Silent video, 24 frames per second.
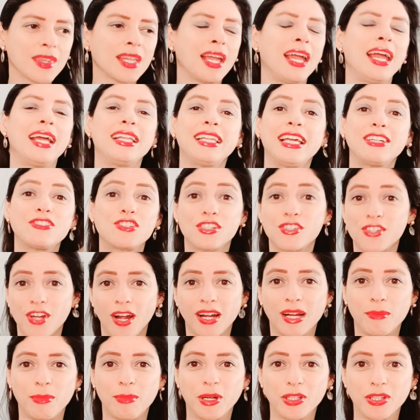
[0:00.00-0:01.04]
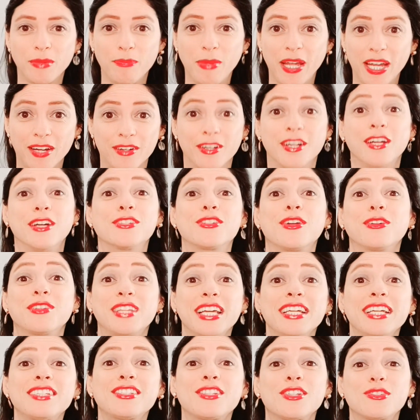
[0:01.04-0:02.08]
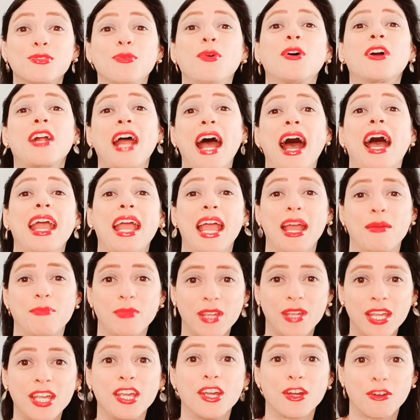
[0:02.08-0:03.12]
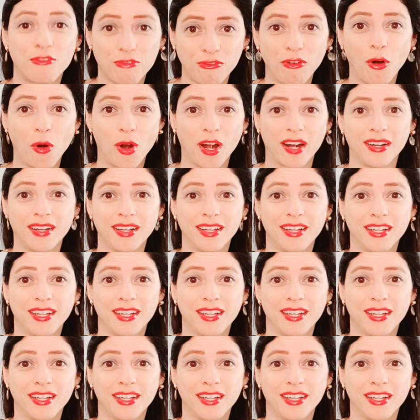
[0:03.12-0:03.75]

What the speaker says: And then just talk about The Bear. So this is what I am here for.